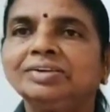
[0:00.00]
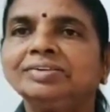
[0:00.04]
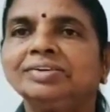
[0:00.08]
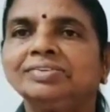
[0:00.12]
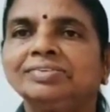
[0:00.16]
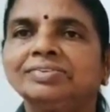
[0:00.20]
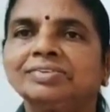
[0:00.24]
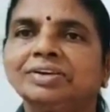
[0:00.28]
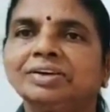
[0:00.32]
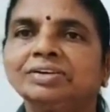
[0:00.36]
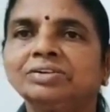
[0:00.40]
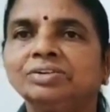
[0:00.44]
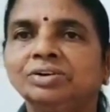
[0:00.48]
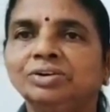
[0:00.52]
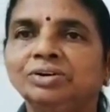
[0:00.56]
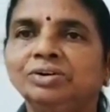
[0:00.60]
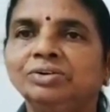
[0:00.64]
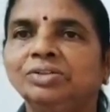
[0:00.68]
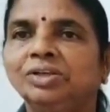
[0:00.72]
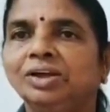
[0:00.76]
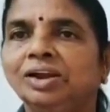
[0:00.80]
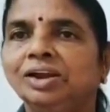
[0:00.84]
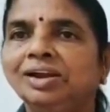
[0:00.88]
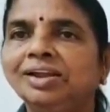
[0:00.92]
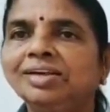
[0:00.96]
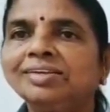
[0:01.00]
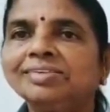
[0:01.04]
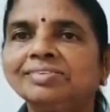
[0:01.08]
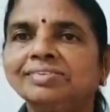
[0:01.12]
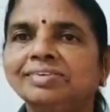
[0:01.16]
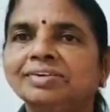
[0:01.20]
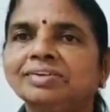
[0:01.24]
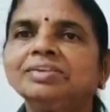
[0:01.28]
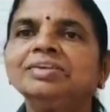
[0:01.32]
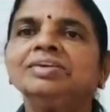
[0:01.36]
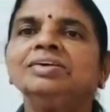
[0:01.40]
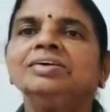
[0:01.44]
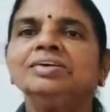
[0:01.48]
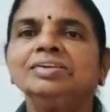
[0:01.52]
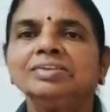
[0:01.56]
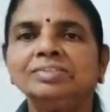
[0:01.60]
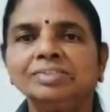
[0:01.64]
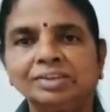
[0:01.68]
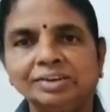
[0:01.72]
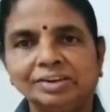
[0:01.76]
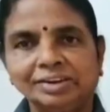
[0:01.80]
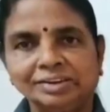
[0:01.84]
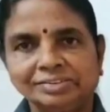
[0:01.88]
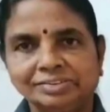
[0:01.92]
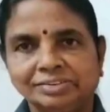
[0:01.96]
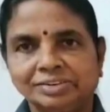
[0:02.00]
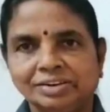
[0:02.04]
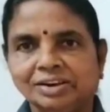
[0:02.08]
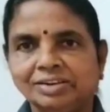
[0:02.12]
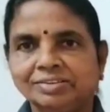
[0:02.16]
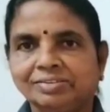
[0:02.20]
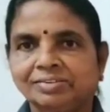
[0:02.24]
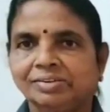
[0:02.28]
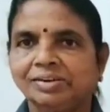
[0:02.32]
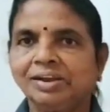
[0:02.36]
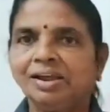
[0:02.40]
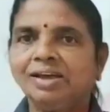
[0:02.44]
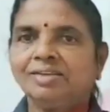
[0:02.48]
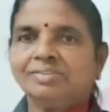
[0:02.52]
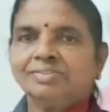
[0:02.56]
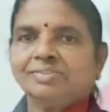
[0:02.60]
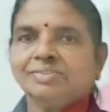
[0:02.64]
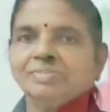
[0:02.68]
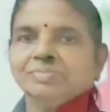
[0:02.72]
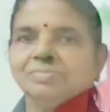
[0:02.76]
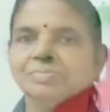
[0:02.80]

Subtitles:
continue the lesson in the next class.